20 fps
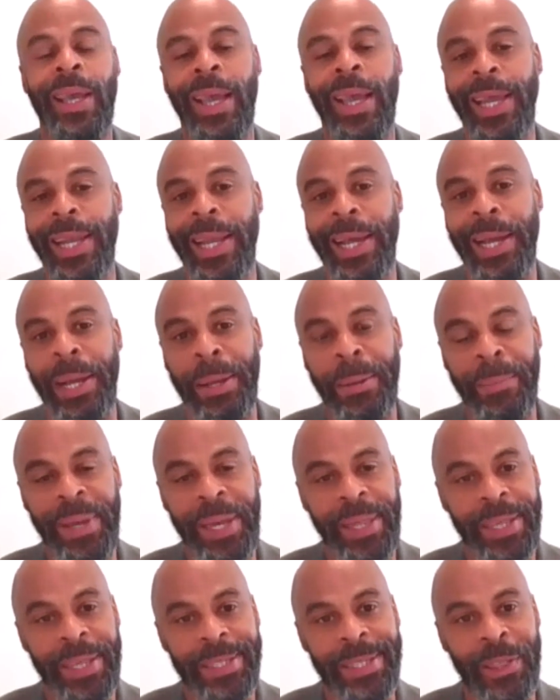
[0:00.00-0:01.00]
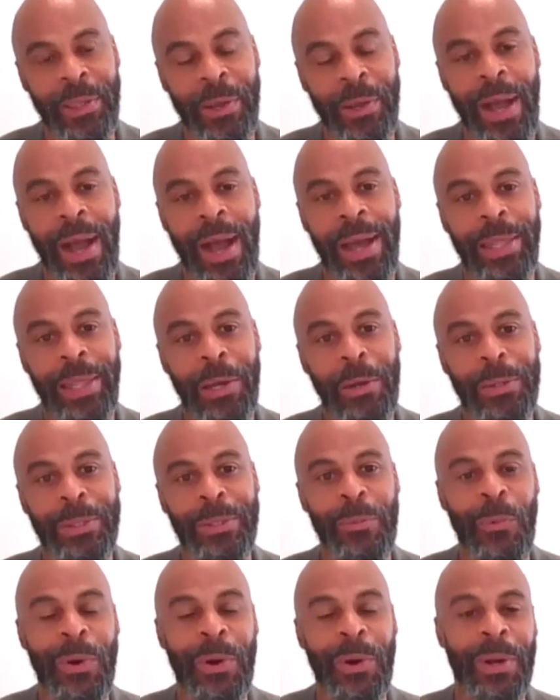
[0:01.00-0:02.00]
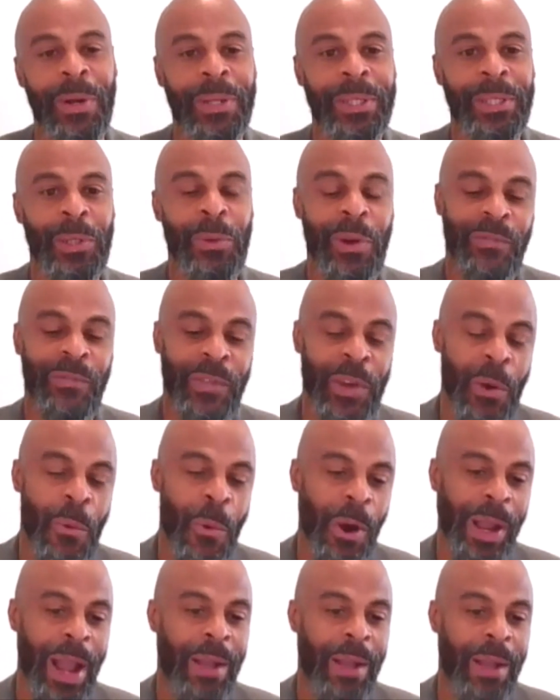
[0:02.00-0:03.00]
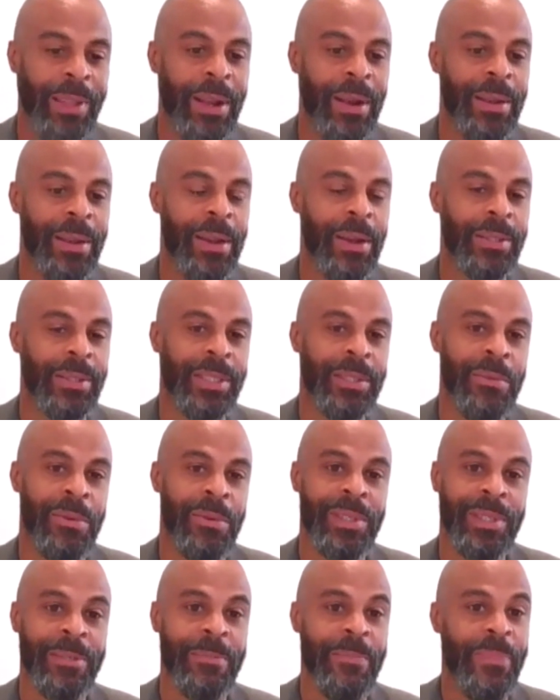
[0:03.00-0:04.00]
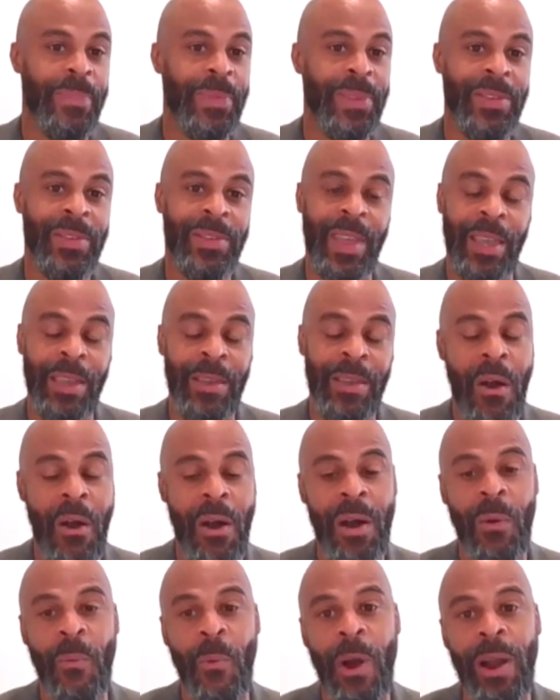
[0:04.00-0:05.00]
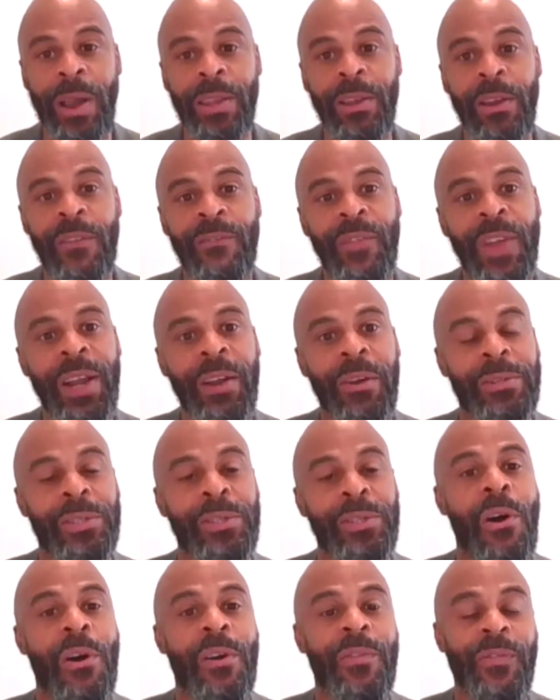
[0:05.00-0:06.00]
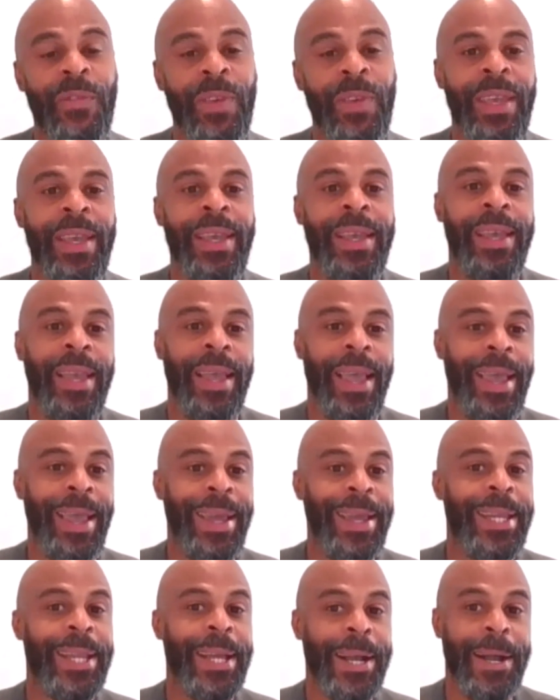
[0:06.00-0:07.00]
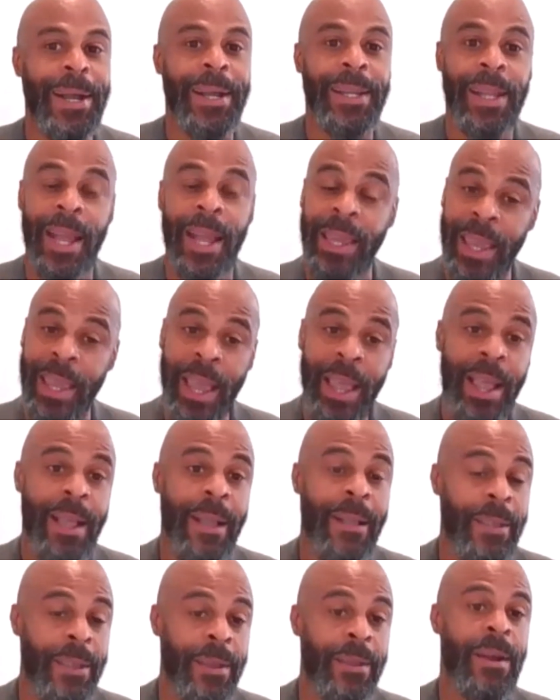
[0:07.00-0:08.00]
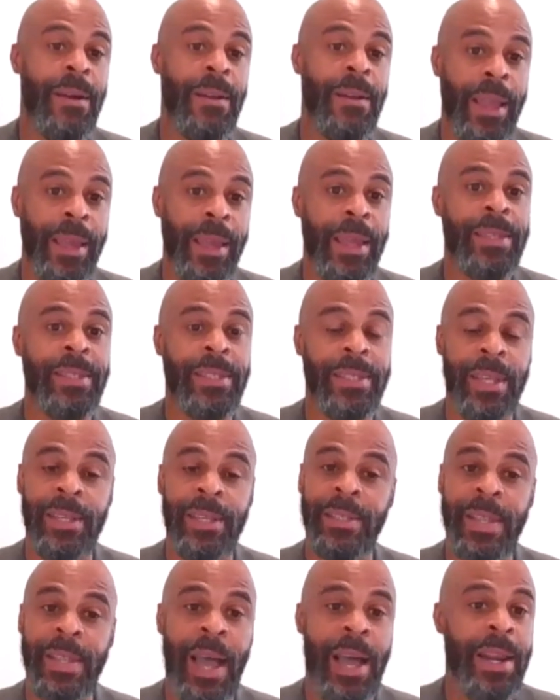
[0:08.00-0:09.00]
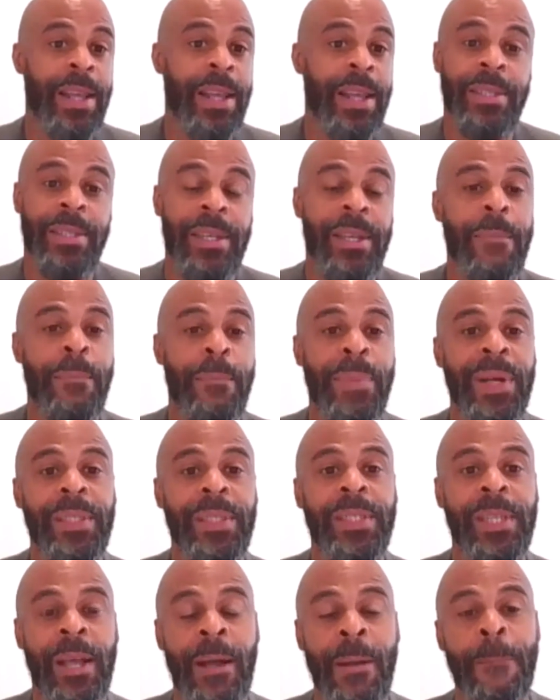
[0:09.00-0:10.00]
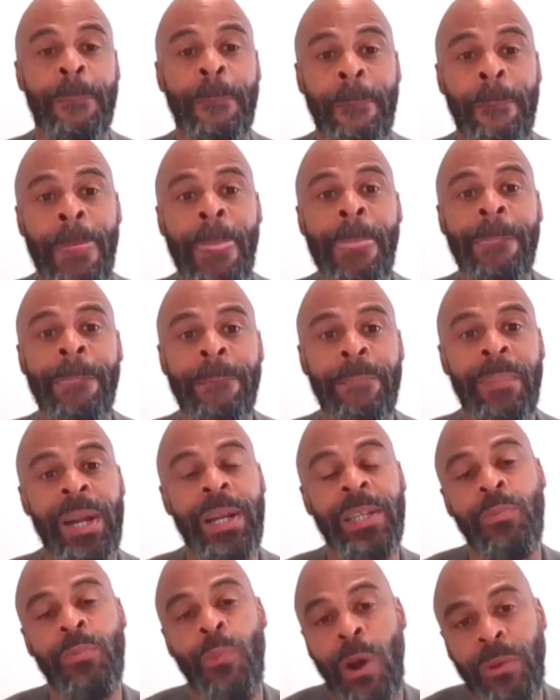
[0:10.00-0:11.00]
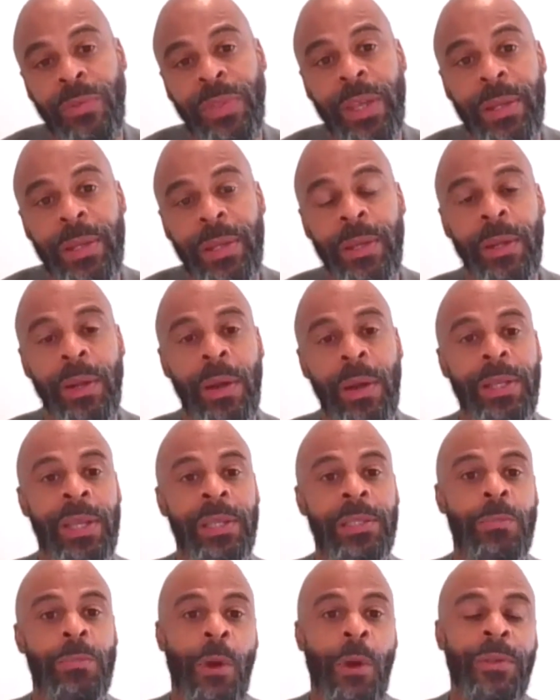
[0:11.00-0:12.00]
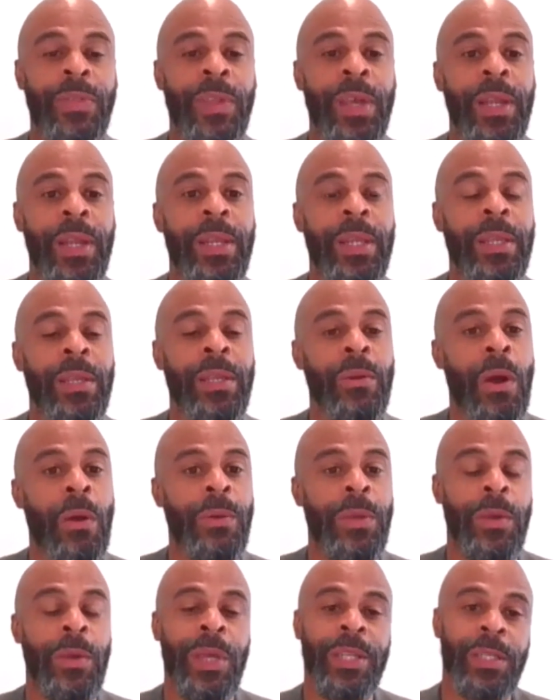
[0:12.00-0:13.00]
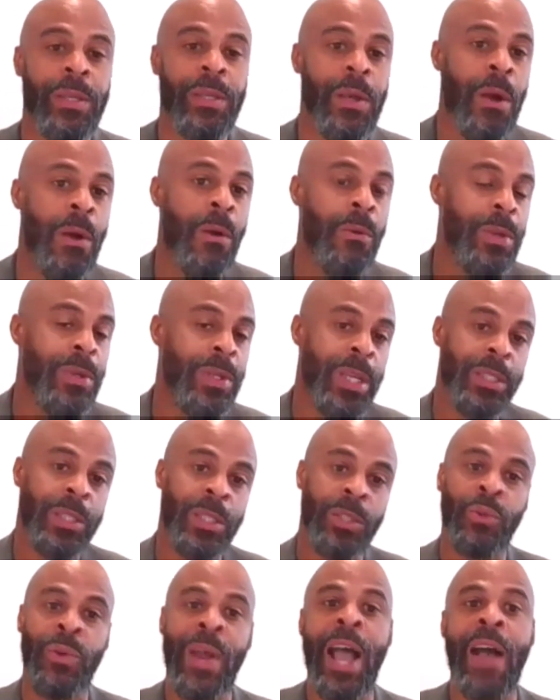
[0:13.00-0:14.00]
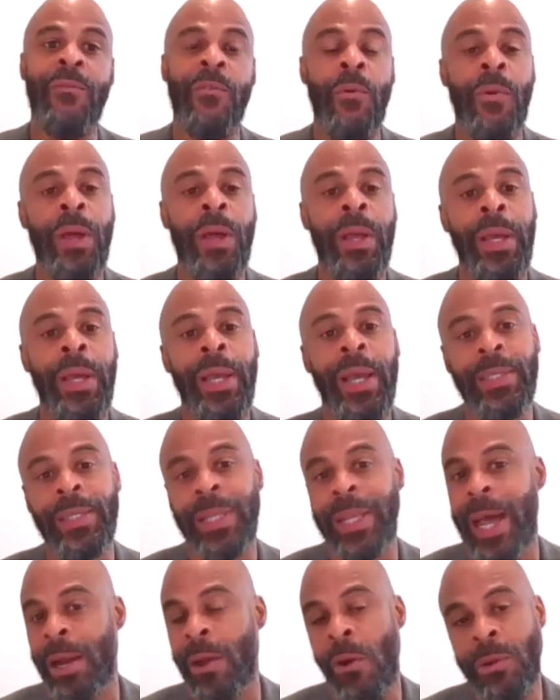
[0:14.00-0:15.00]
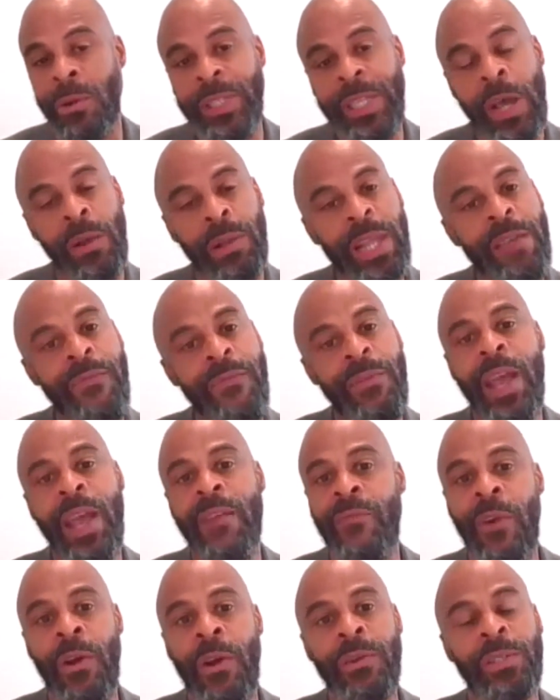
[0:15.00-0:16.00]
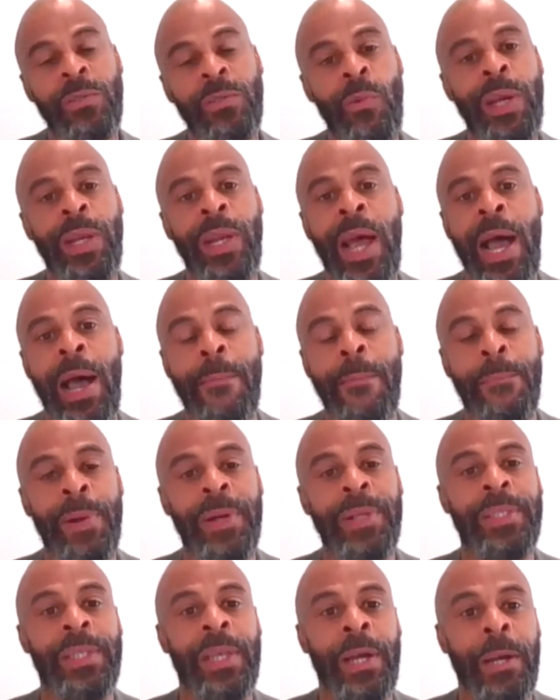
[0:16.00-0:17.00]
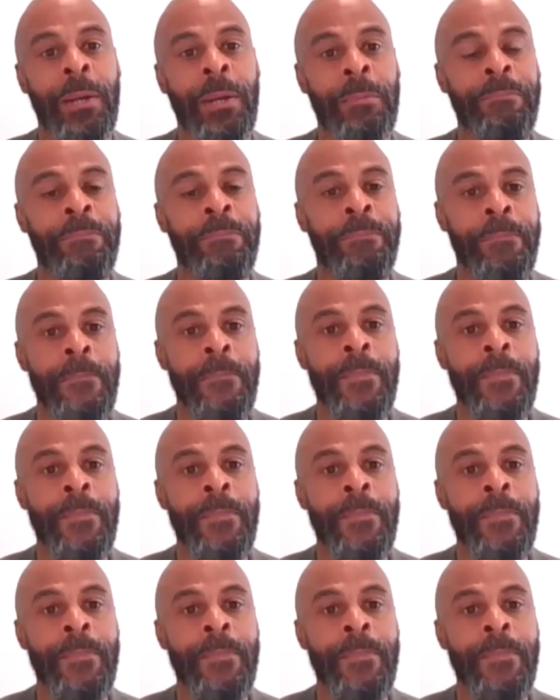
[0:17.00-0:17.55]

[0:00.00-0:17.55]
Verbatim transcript: and uh, me and this other guy that were doing field work out there, you know, she was, she's like, you all are working your fingers off and uh, like yeah you know like it's it's not easy but um but it's worth it you know it's worth it you know you get to go you get to travel it's a lot of hotel living at first whatnot but um